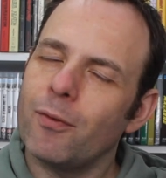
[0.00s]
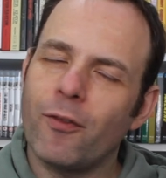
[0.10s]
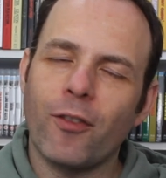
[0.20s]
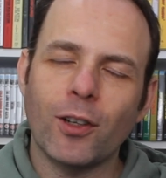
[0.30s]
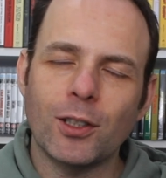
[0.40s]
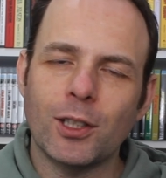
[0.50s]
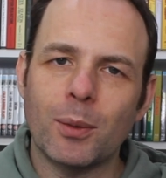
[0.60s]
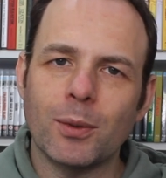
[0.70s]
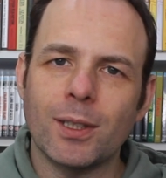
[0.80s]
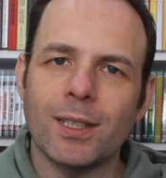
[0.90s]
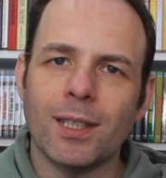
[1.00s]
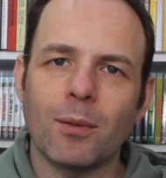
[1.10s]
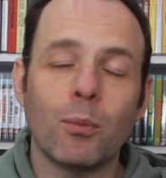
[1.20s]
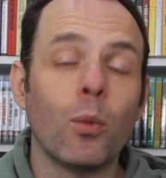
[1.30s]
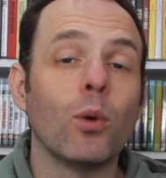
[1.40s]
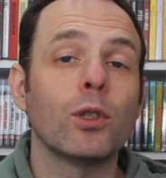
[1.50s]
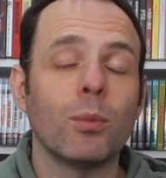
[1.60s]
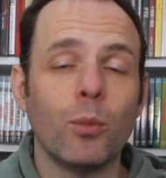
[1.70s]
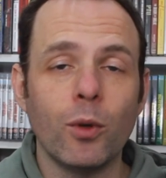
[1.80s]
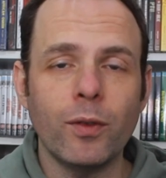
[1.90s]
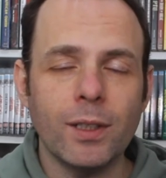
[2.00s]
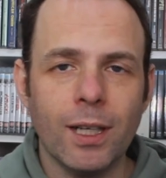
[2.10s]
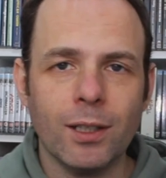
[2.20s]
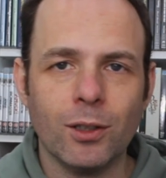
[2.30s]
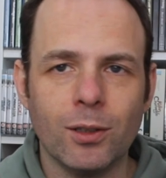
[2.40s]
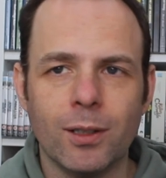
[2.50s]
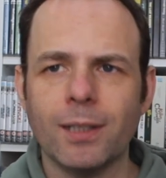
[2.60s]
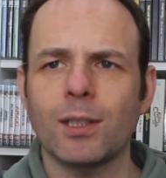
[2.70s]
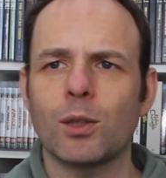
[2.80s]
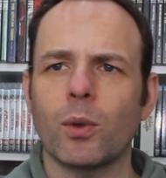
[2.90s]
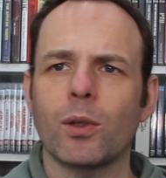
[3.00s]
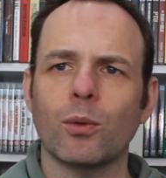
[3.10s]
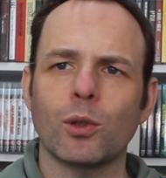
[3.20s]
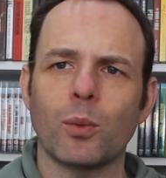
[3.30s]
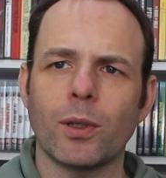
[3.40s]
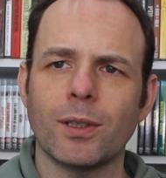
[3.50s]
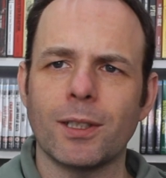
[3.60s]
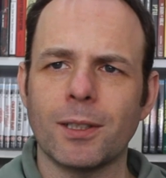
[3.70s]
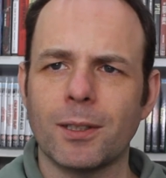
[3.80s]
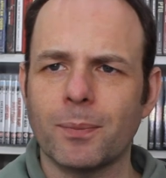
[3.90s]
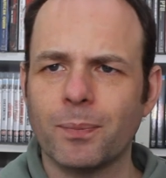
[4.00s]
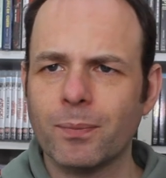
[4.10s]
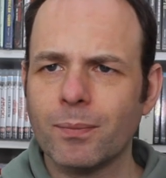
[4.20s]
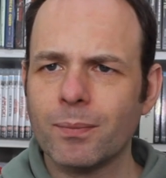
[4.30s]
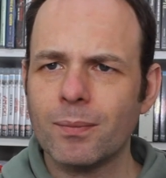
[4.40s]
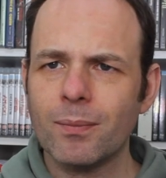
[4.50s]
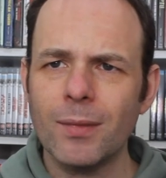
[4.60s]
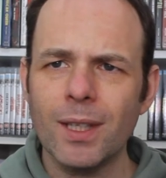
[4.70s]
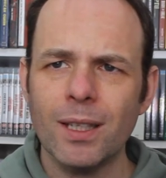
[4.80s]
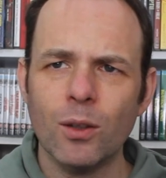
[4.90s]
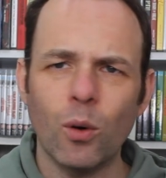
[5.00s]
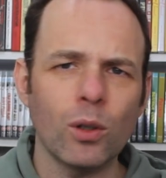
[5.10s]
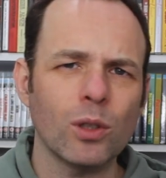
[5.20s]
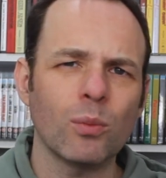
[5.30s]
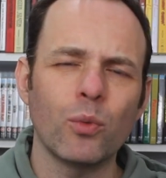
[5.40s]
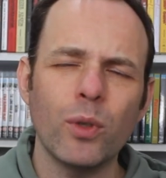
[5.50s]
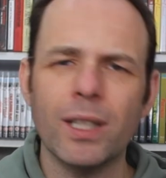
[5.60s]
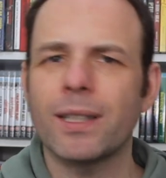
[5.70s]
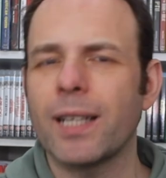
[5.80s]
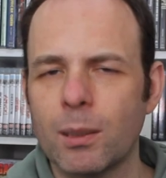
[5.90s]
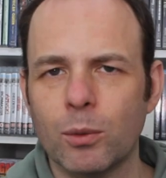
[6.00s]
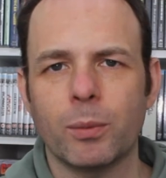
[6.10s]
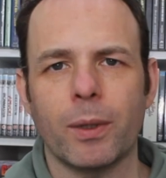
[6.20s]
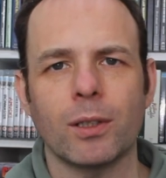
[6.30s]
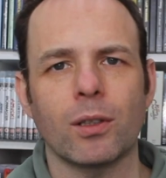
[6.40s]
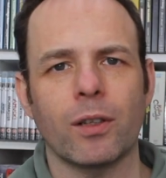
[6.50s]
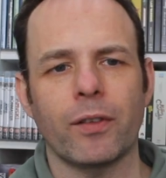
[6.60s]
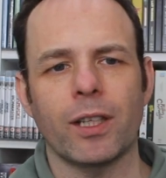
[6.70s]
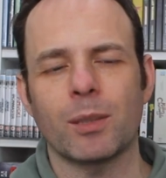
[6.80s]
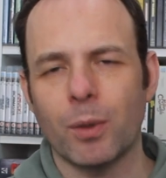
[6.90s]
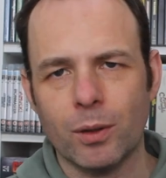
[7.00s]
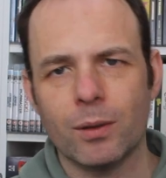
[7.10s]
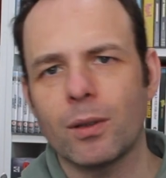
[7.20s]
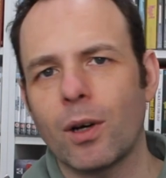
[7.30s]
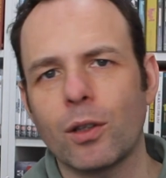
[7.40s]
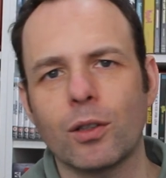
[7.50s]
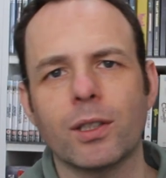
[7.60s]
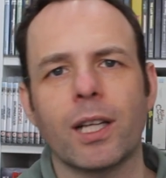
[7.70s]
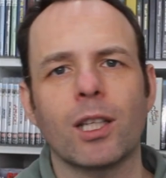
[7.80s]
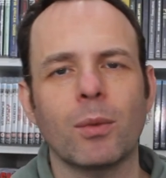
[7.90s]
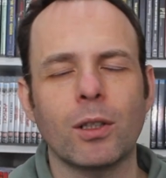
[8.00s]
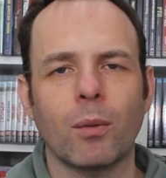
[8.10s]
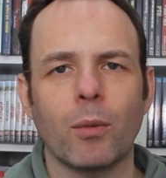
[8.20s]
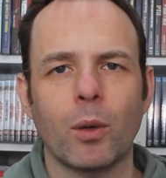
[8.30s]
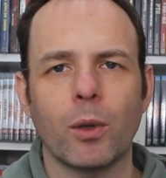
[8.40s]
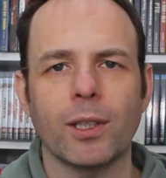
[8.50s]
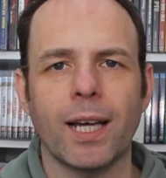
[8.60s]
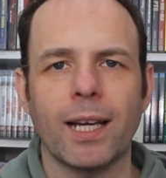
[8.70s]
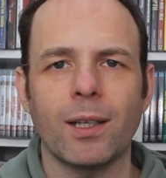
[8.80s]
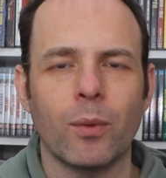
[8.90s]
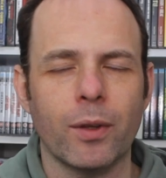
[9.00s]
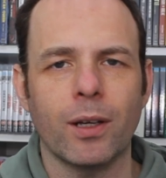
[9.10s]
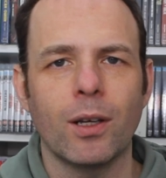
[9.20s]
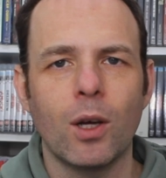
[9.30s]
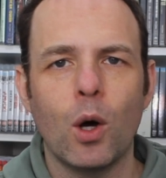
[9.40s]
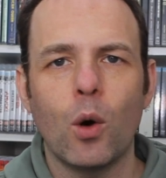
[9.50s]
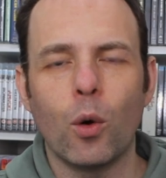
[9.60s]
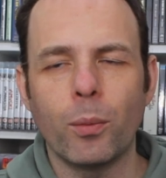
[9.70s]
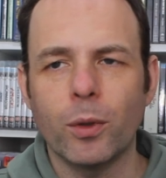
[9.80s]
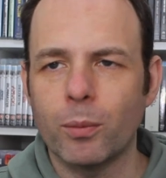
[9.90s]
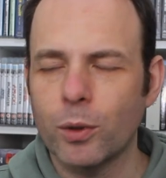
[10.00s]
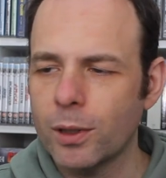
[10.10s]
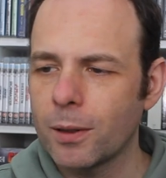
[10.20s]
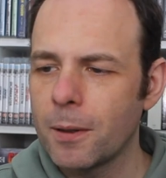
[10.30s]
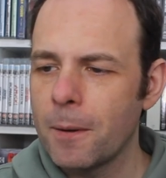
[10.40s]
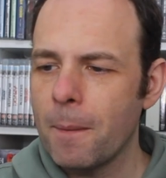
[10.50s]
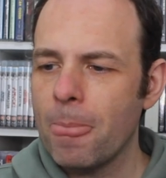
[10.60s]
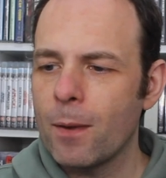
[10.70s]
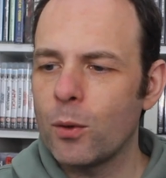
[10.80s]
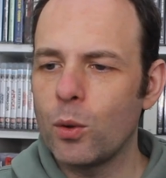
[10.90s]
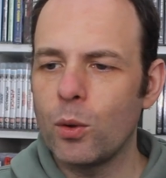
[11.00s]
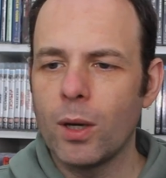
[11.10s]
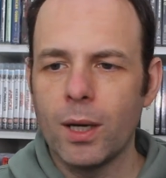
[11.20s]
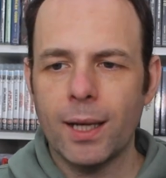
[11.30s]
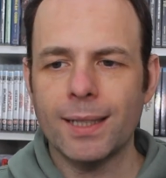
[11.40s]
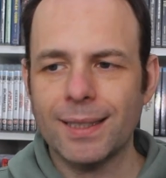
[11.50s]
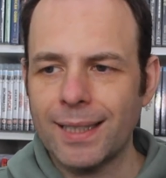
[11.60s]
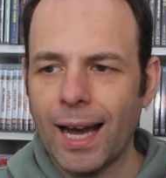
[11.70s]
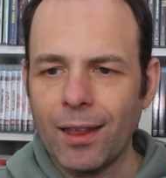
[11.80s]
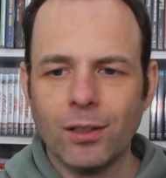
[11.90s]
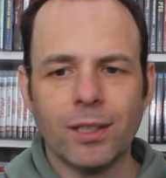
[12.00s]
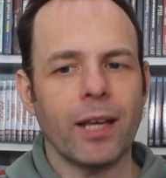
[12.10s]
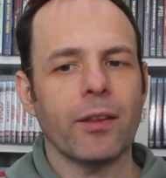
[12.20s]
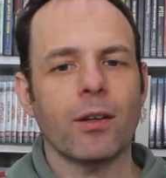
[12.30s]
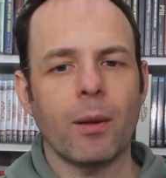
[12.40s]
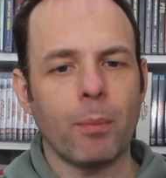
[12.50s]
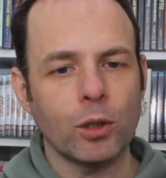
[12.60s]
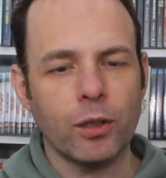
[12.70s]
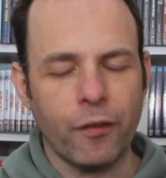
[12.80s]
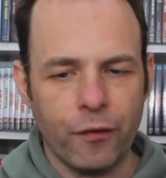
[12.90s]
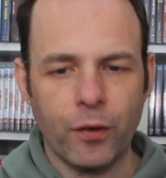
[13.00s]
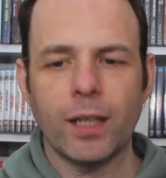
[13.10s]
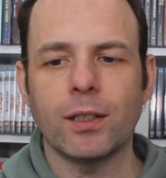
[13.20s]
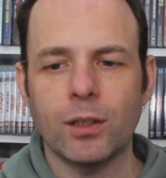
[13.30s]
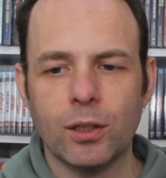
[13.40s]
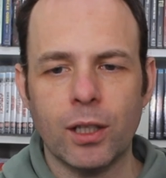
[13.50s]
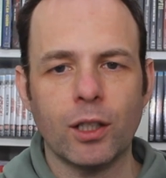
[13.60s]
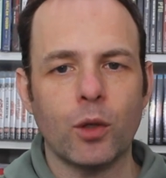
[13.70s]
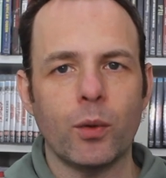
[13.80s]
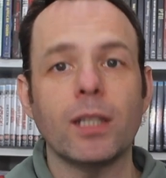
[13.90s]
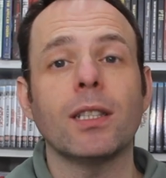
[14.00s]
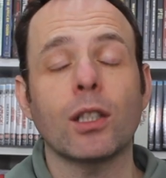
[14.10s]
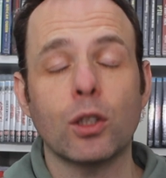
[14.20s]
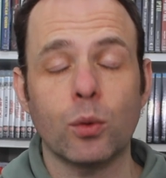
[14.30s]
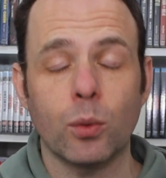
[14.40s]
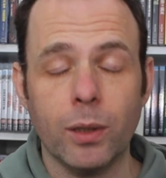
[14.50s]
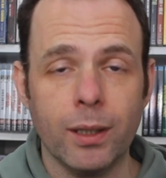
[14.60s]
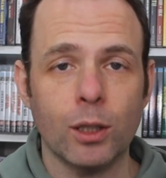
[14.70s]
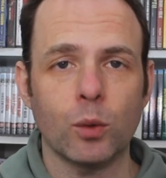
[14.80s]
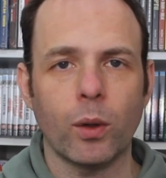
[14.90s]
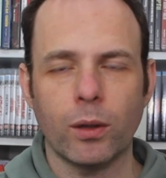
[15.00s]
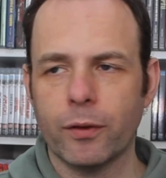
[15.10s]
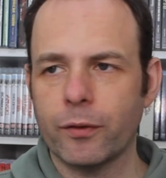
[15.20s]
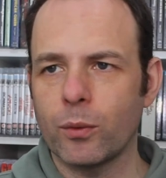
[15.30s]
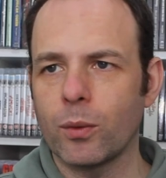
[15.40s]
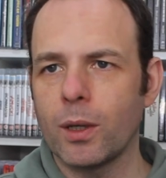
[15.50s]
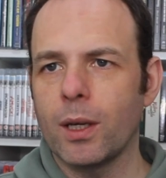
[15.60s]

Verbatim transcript: fun sequences than most movies actually. This is one of those ones that's got some really terrible special effects, but understandably done by one guy with a home computer who has gathered together a bunch of friends and created a story that is wonderful.